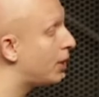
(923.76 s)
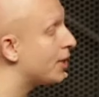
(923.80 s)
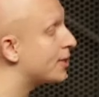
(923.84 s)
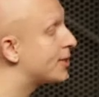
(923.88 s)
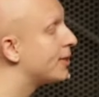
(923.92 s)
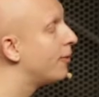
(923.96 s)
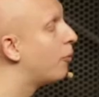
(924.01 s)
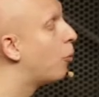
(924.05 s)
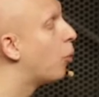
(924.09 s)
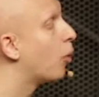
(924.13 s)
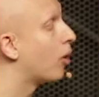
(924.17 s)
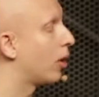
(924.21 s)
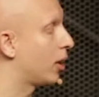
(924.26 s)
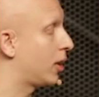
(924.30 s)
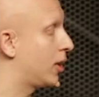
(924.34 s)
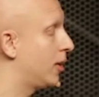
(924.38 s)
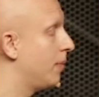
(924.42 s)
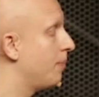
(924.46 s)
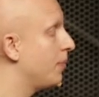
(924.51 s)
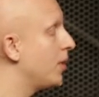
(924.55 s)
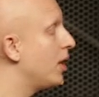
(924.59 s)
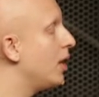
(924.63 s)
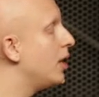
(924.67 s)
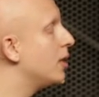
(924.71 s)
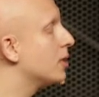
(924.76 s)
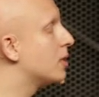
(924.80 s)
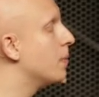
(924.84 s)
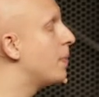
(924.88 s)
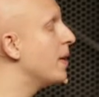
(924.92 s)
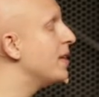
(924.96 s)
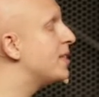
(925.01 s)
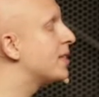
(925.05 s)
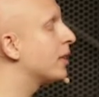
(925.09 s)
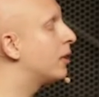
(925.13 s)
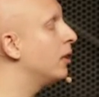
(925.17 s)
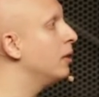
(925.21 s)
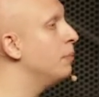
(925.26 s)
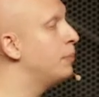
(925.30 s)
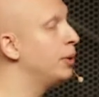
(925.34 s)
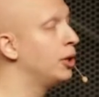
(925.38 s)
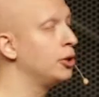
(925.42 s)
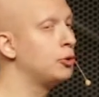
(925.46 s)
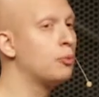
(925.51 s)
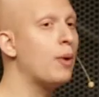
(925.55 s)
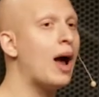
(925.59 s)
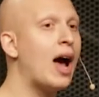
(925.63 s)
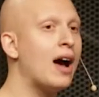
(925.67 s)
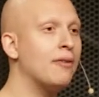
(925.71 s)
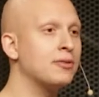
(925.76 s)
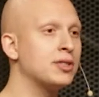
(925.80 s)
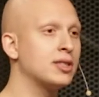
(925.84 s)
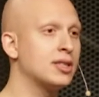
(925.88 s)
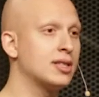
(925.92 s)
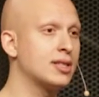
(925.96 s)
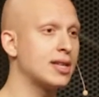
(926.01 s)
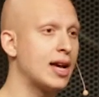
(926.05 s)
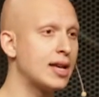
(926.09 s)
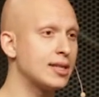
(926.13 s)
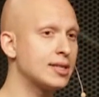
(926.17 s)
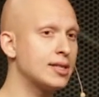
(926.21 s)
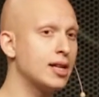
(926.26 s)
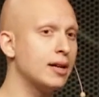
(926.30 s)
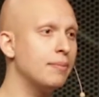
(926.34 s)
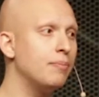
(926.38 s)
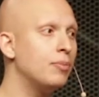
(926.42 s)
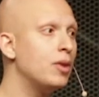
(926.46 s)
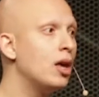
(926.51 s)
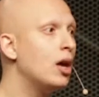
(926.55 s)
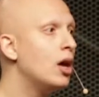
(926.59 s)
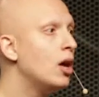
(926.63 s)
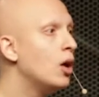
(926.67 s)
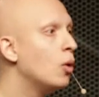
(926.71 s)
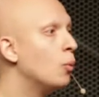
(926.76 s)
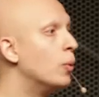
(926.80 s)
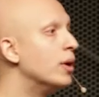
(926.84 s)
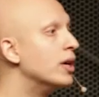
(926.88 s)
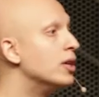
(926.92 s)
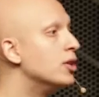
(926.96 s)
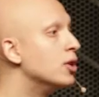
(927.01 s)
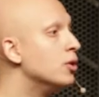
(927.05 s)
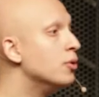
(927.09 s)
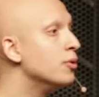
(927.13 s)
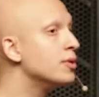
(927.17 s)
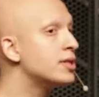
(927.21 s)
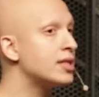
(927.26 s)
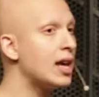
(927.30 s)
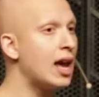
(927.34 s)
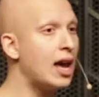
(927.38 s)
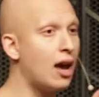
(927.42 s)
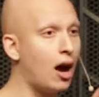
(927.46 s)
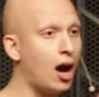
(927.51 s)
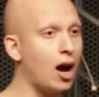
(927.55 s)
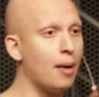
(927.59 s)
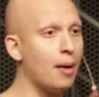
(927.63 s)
plus of work to basically build Raft, to test it. We used